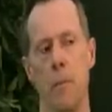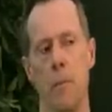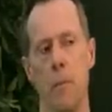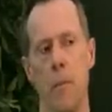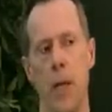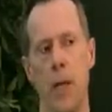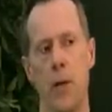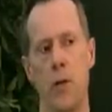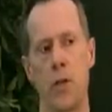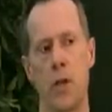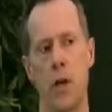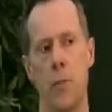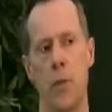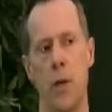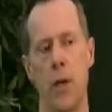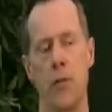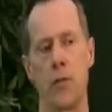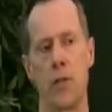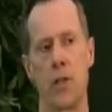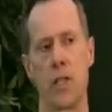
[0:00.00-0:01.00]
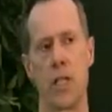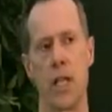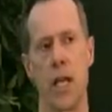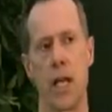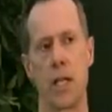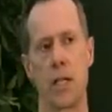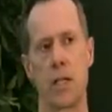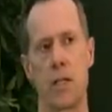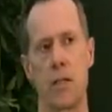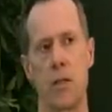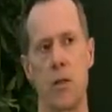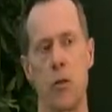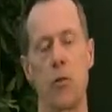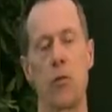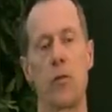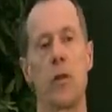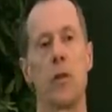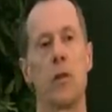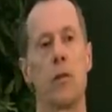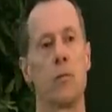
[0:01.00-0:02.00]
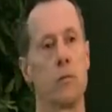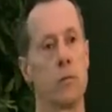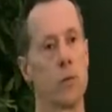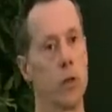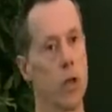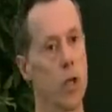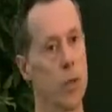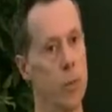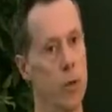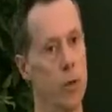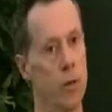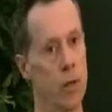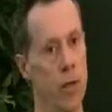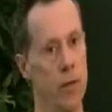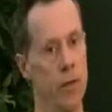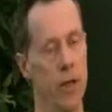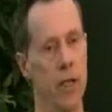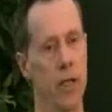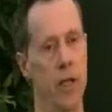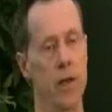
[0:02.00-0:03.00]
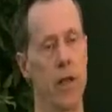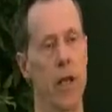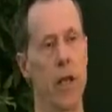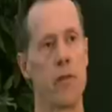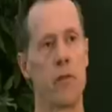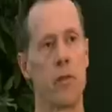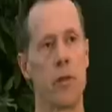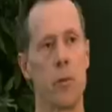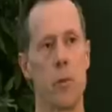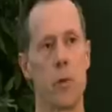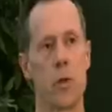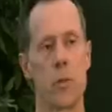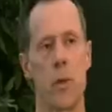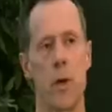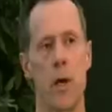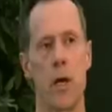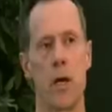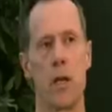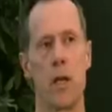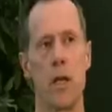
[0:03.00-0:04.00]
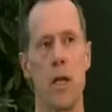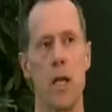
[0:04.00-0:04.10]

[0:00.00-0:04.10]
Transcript: Men who start paying for sex don't feel good about having done that for the most part.